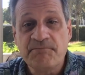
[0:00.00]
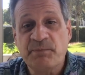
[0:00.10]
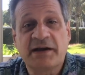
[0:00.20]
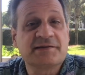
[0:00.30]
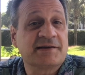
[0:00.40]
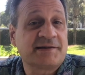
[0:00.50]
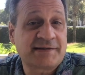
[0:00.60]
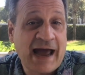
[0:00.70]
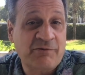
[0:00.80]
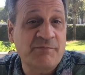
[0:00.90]
because a
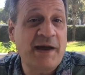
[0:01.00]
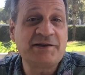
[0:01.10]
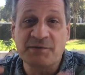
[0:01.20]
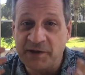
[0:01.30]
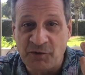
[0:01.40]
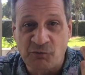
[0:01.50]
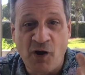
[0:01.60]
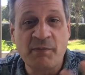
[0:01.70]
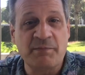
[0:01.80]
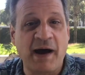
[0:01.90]
sacramentum in the
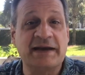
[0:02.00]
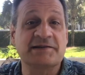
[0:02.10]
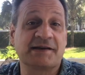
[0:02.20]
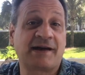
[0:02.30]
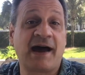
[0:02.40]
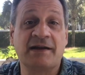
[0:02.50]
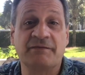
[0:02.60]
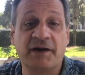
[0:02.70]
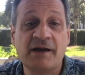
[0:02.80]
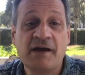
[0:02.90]
Roman mind is a kind
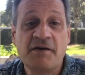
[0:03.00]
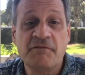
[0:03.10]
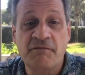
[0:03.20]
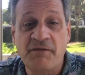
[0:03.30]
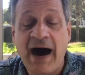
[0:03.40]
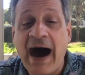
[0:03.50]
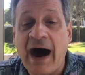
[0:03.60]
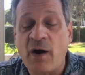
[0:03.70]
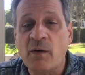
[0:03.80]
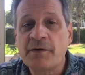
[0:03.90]
of a
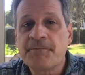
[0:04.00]
vow.